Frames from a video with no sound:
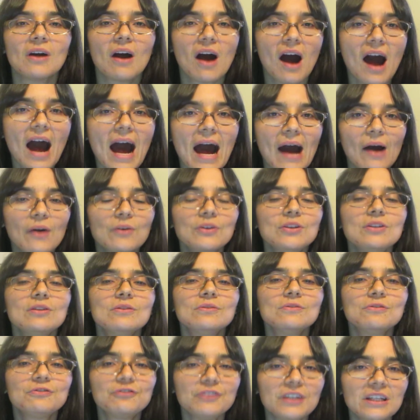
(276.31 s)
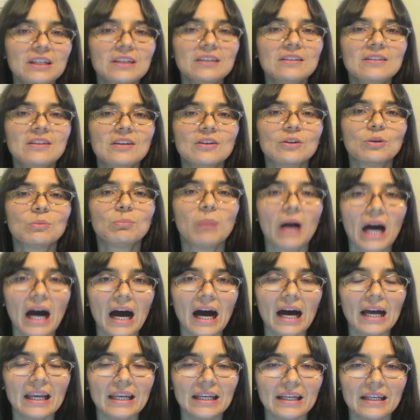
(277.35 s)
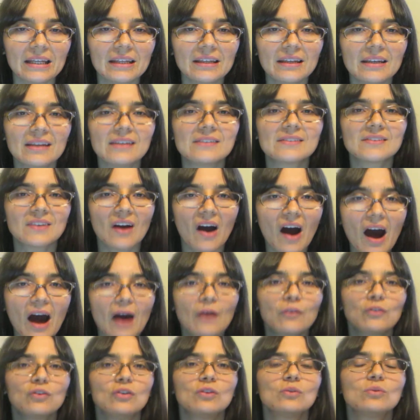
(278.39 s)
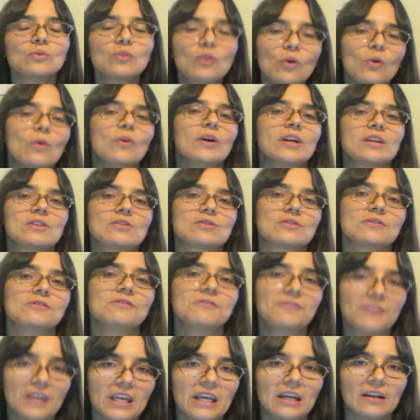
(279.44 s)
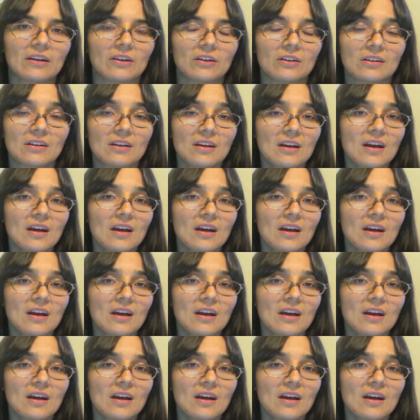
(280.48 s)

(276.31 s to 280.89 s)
How you feed your body is how you're going to feel.